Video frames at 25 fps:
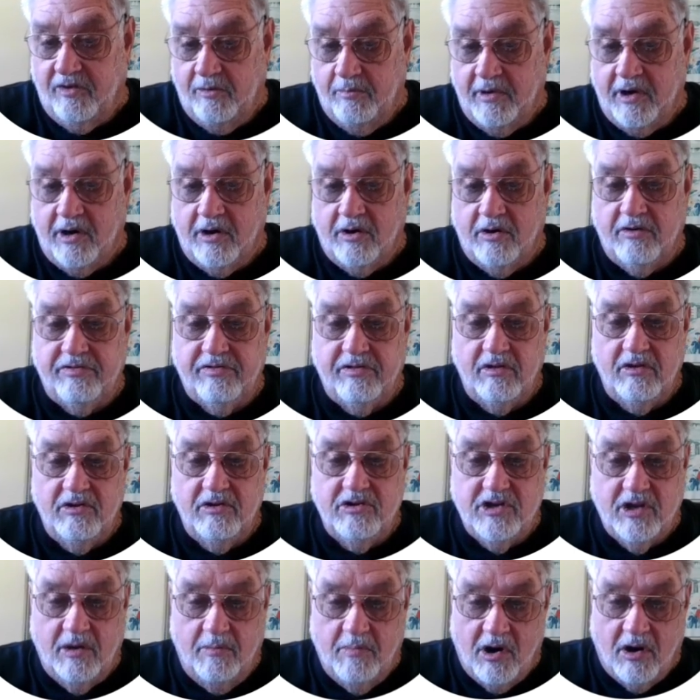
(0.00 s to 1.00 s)
Earth
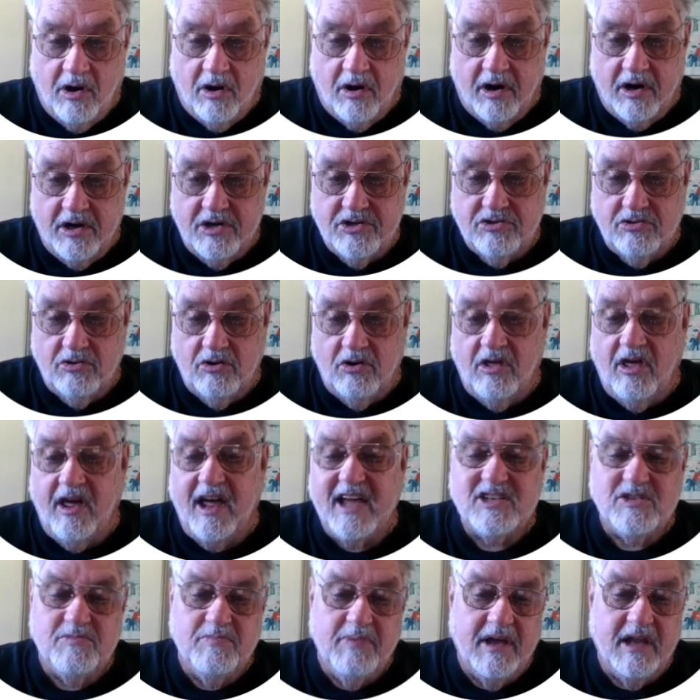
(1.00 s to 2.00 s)
to Mars.
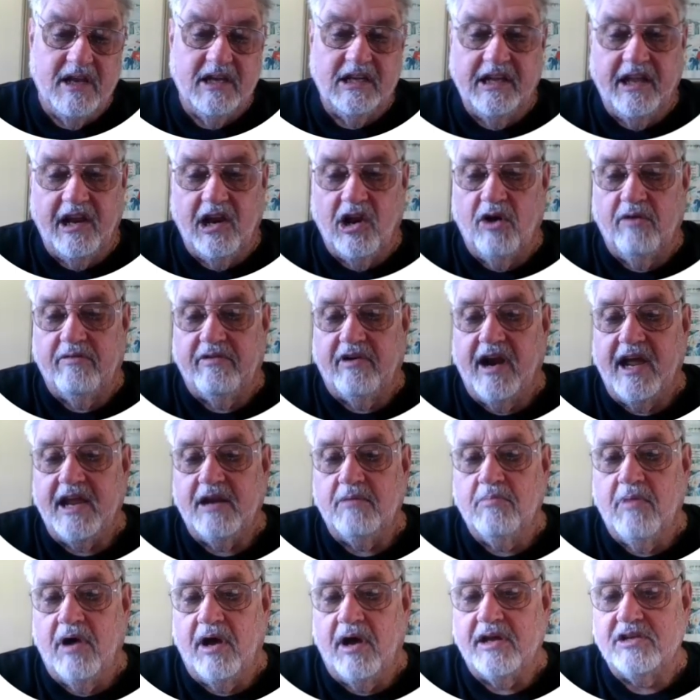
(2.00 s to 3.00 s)
That's a little over
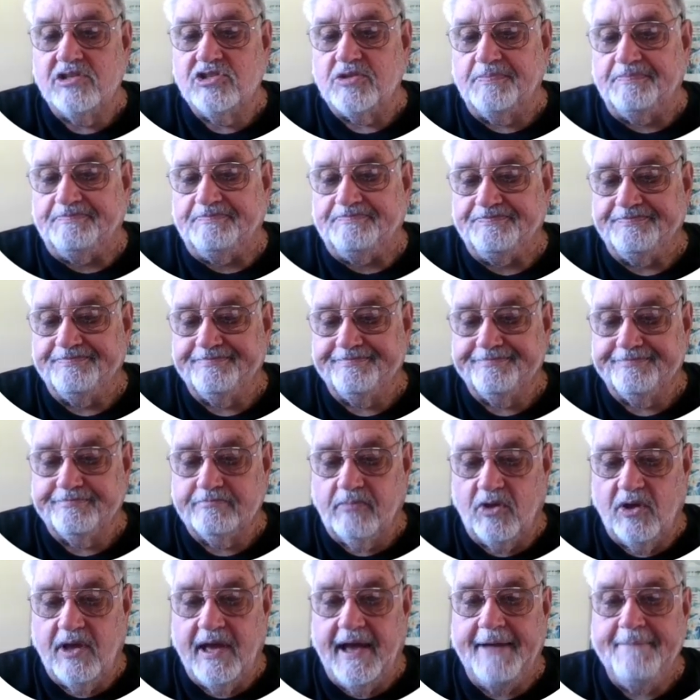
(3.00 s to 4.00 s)
8 months.
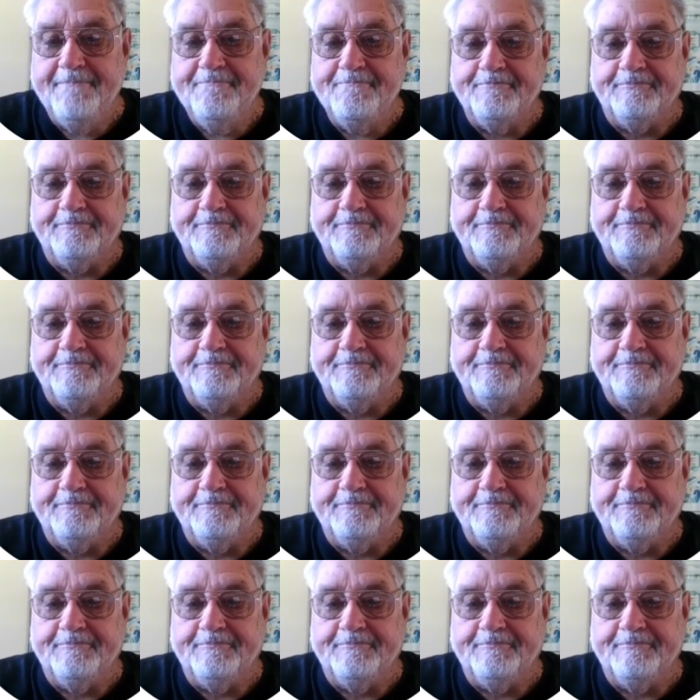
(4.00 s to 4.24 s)
Okay.